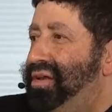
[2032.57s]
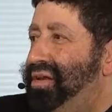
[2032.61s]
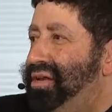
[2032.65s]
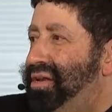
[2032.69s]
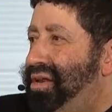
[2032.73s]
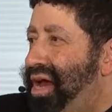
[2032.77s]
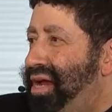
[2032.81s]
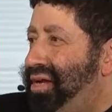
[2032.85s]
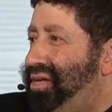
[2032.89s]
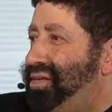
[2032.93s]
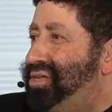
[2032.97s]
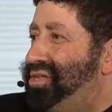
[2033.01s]

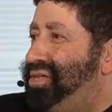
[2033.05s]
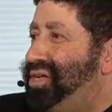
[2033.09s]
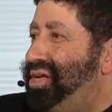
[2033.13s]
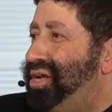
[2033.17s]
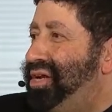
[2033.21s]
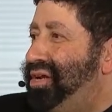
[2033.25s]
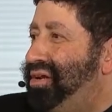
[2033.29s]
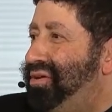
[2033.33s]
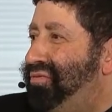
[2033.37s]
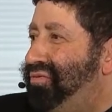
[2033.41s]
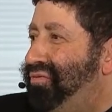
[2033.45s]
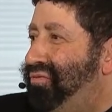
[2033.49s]

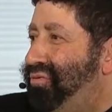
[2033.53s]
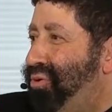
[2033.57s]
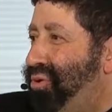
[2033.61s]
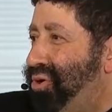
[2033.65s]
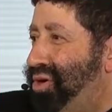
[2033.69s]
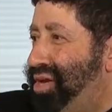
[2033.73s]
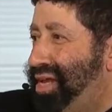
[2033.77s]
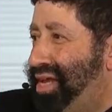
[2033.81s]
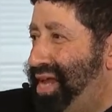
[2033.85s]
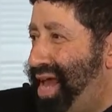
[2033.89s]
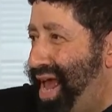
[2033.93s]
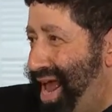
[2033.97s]

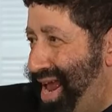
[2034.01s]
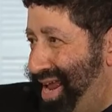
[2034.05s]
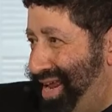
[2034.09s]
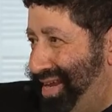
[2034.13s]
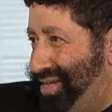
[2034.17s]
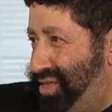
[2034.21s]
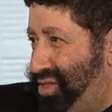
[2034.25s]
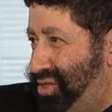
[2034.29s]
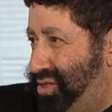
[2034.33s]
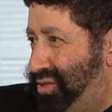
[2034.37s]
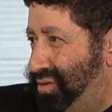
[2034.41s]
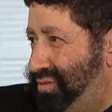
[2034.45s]

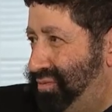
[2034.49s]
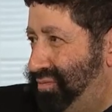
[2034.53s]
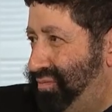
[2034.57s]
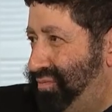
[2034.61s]
1948.